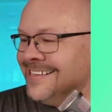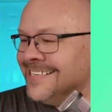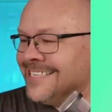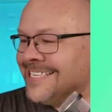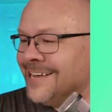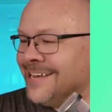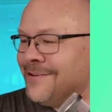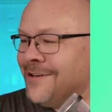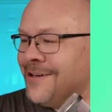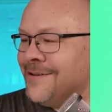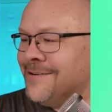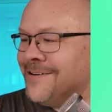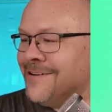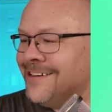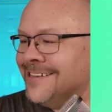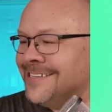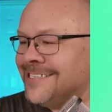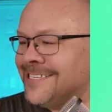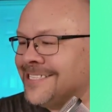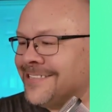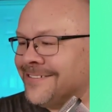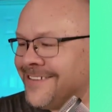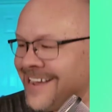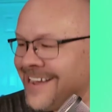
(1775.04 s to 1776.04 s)
So he
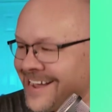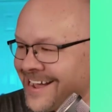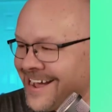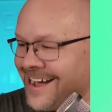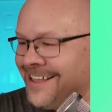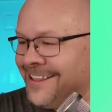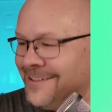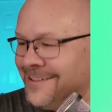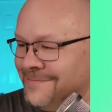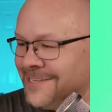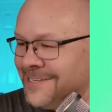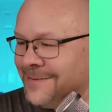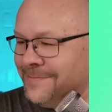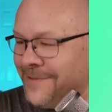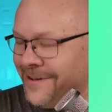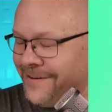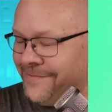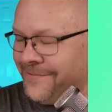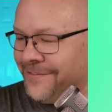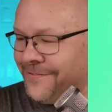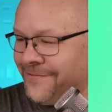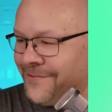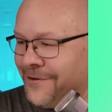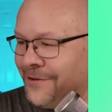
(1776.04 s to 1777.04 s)
wants 3 columns
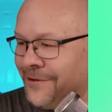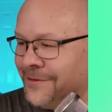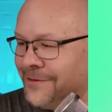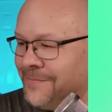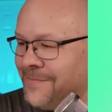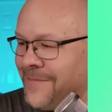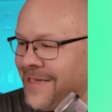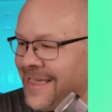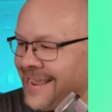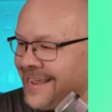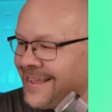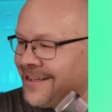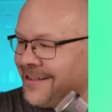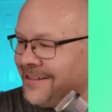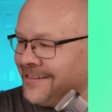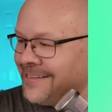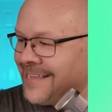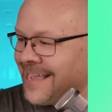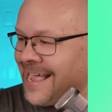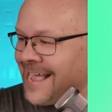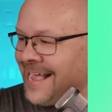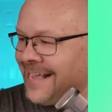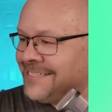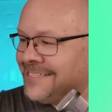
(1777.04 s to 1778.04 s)
above the fold: main call
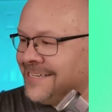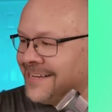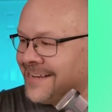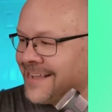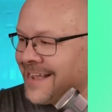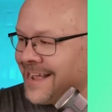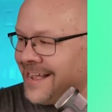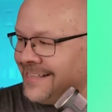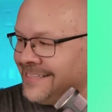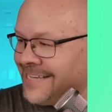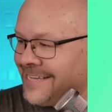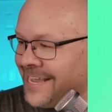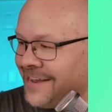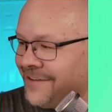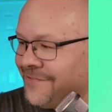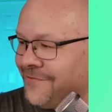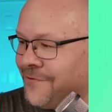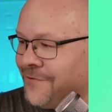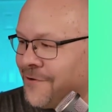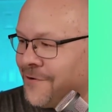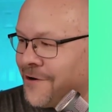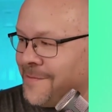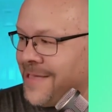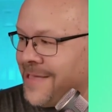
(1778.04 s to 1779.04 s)
to action, contact
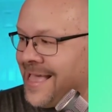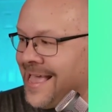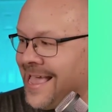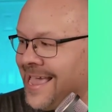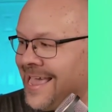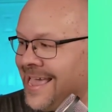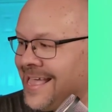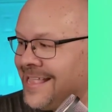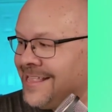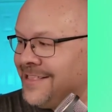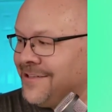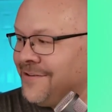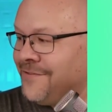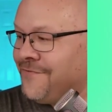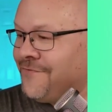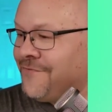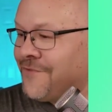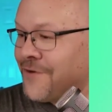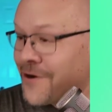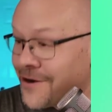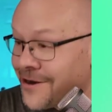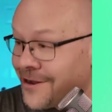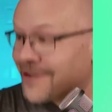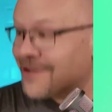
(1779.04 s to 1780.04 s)
form, and a
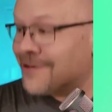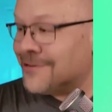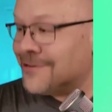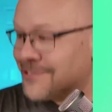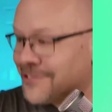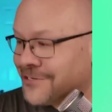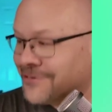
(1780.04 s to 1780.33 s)
vertical